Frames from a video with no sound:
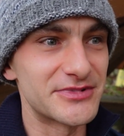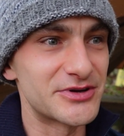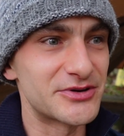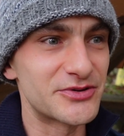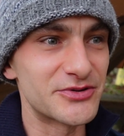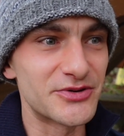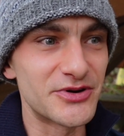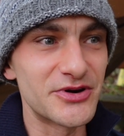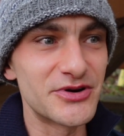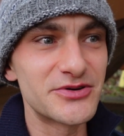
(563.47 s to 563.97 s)

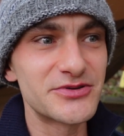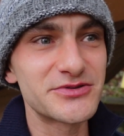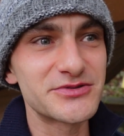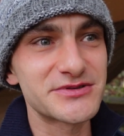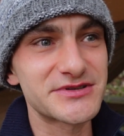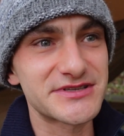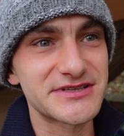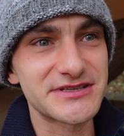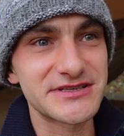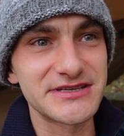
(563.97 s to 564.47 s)

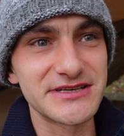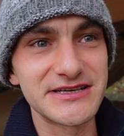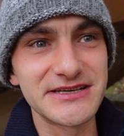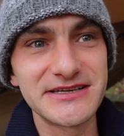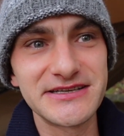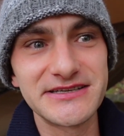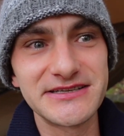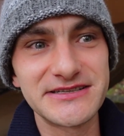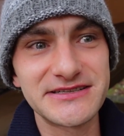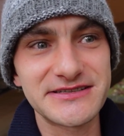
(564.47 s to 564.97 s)
grows
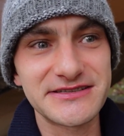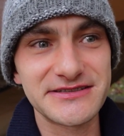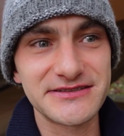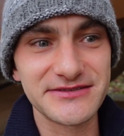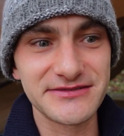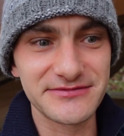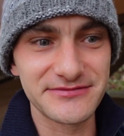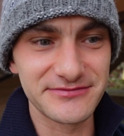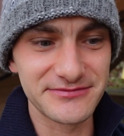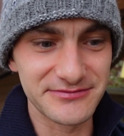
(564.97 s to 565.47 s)
is
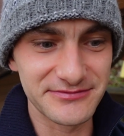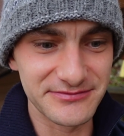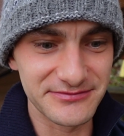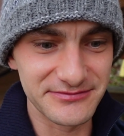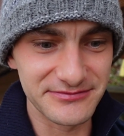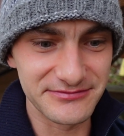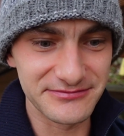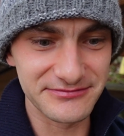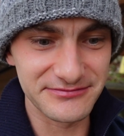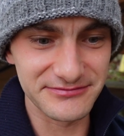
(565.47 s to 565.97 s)

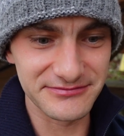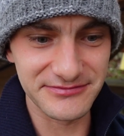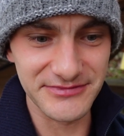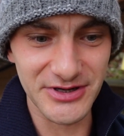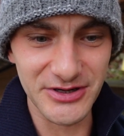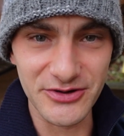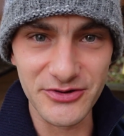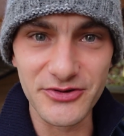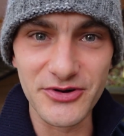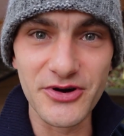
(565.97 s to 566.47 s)

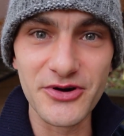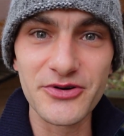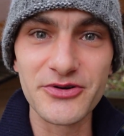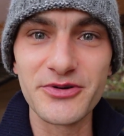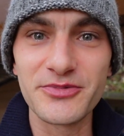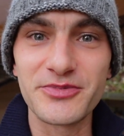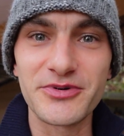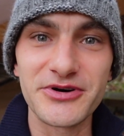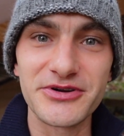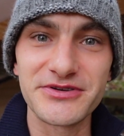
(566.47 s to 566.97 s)
grown
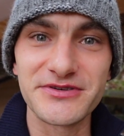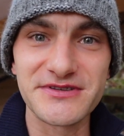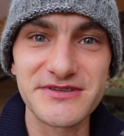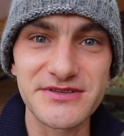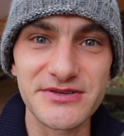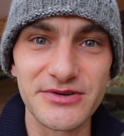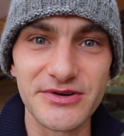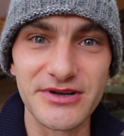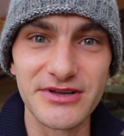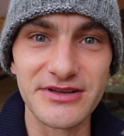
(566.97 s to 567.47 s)
upon the
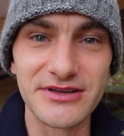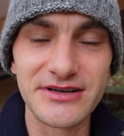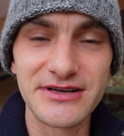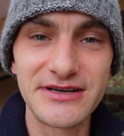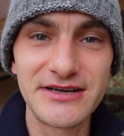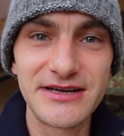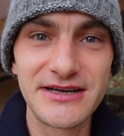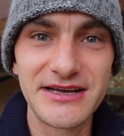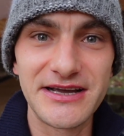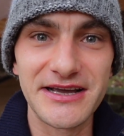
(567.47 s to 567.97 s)
soil,
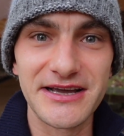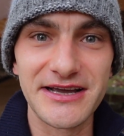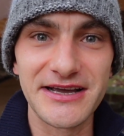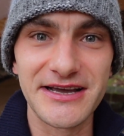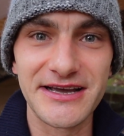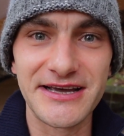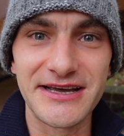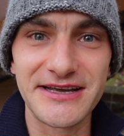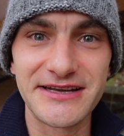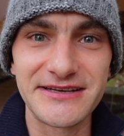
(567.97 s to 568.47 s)

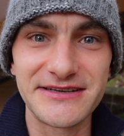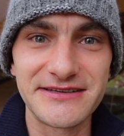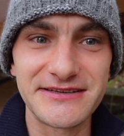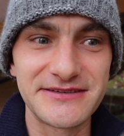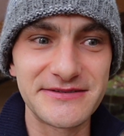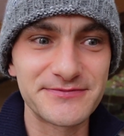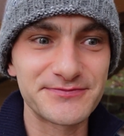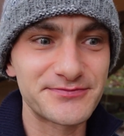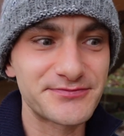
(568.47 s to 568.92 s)
and